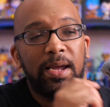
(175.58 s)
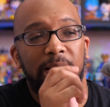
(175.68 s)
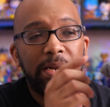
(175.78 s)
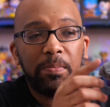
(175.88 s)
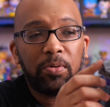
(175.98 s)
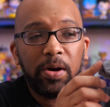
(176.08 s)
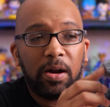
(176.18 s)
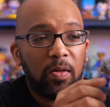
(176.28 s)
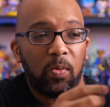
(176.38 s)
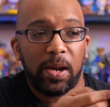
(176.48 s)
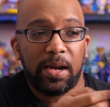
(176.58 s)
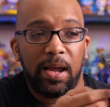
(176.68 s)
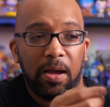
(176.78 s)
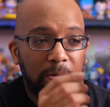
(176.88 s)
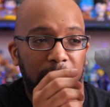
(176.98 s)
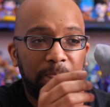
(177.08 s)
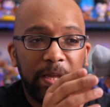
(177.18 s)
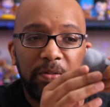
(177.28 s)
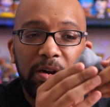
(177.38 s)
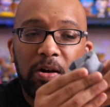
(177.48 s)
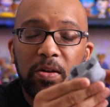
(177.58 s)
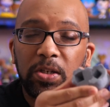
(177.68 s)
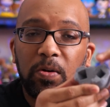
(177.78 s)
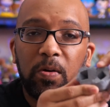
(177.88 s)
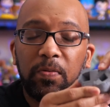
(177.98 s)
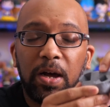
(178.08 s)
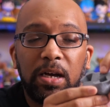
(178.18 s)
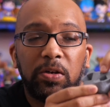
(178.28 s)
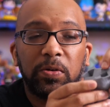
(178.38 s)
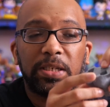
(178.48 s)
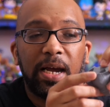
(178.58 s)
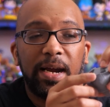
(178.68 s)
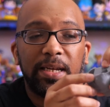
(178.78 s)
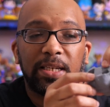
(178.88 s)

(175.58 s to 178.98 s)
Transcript: It didn't print all the way down. And then also on the underside,